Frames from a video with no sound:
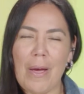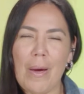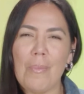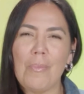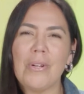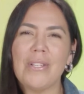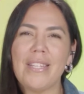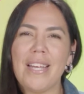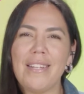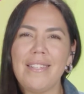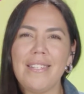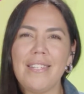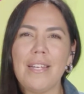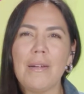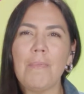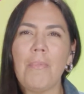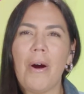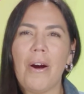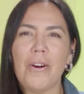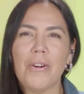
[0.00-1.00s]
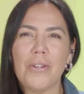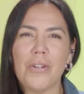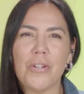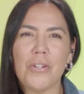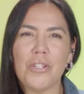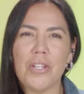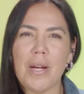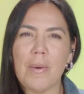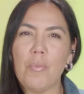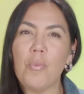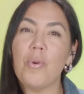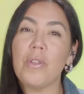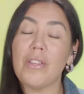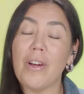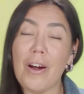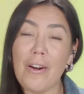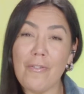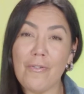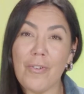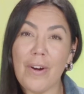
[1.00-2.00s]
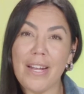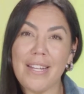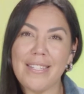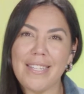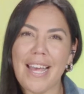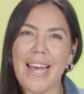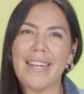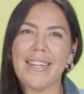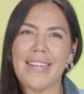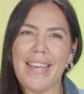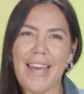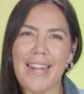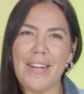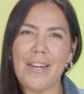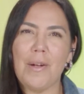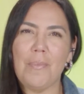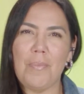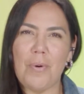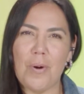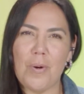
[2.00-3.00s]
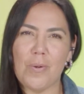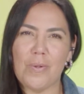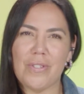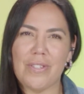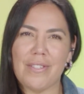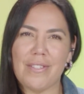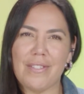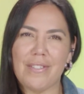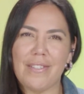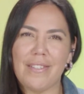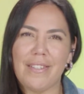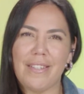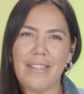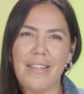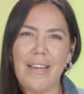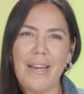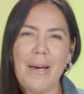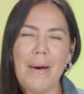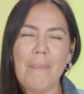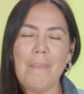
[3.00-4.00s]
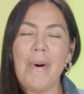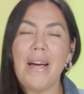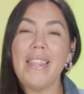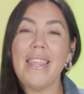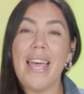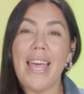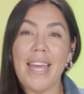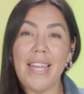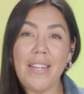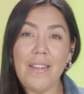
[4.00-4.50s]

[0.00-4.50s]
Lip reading: presented in partnership with our friends at Canada Post. By the end